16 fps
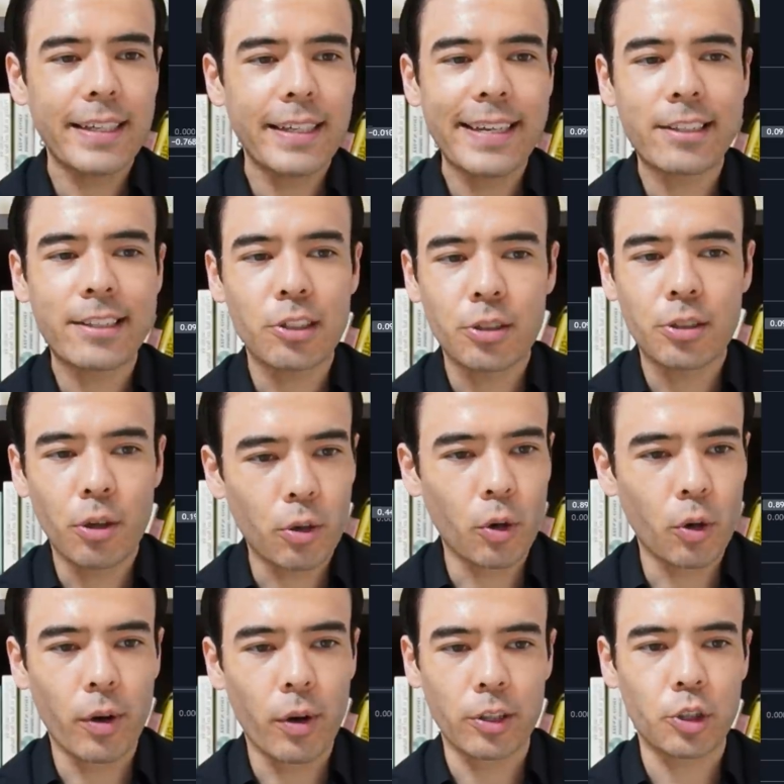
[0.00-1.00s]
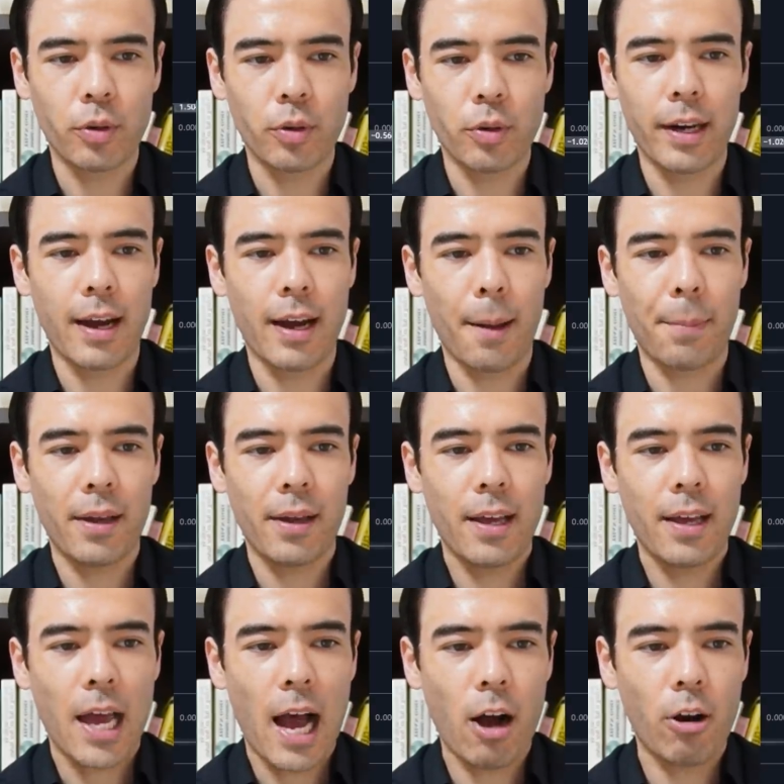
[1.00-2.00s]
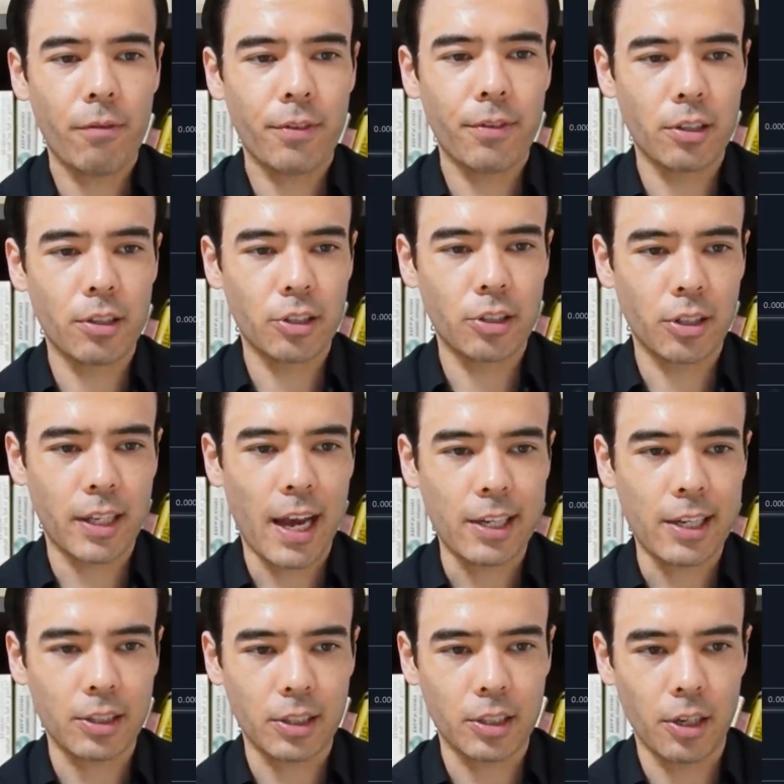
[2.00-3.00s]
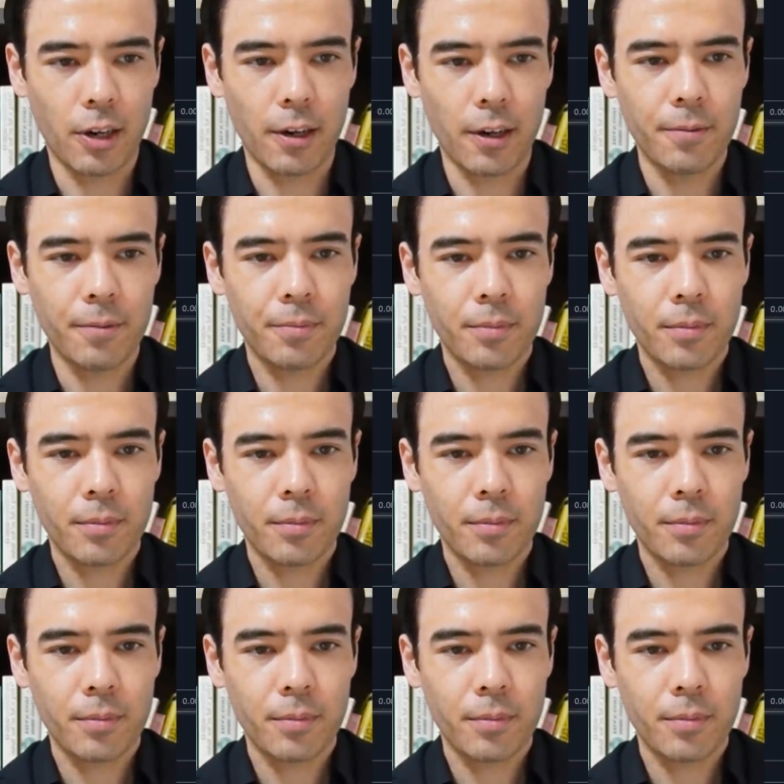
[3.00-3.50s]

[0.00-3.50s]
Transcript: It's still going straight up. However, the stochastics here,